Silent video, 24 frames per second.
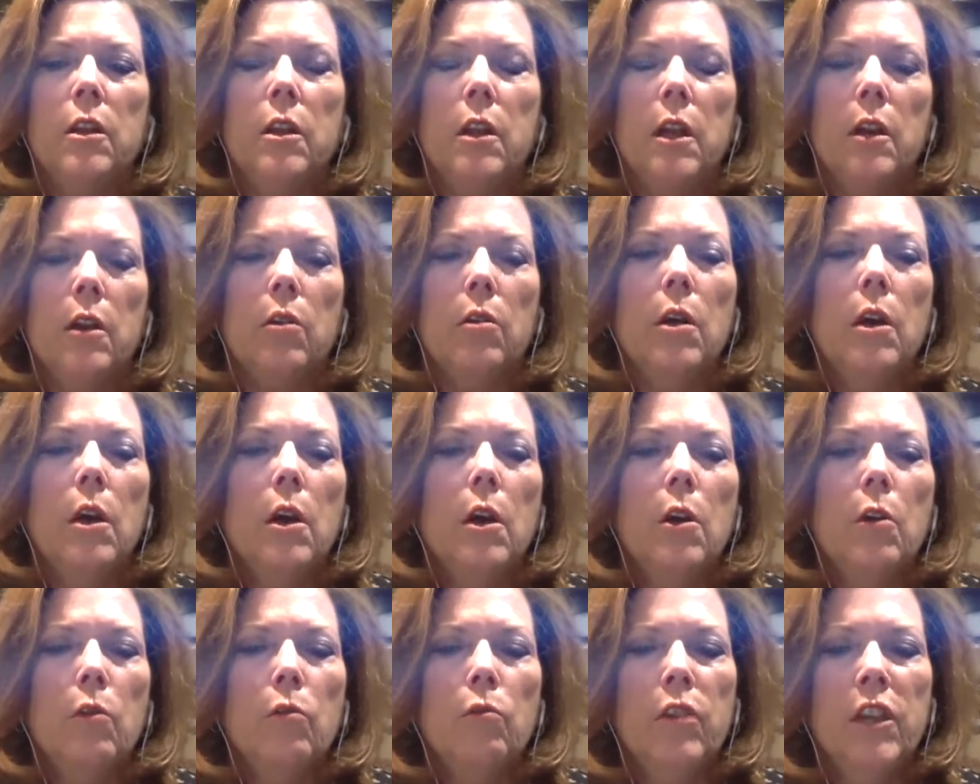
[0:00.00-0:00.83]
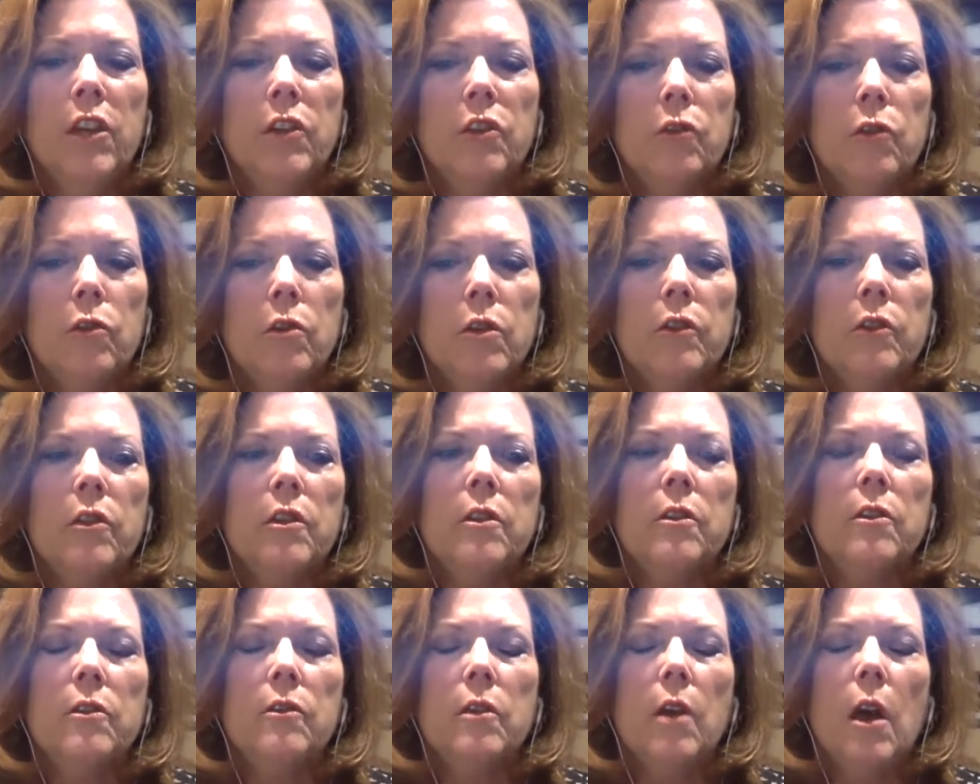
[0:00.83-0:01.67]
their
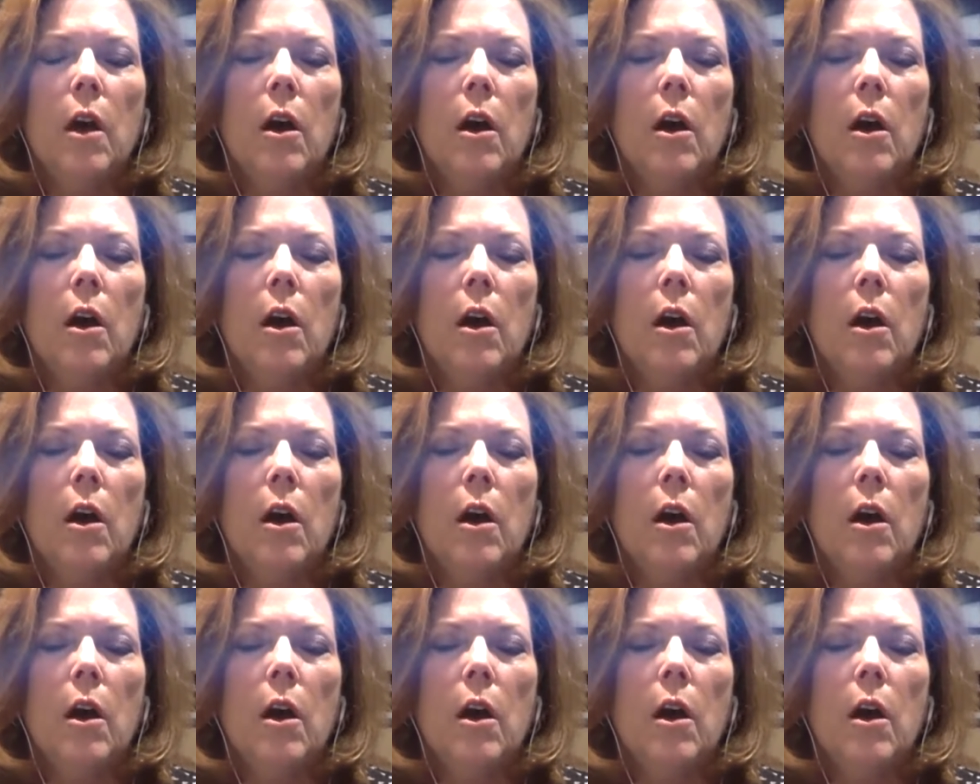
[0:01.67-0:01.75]
resources.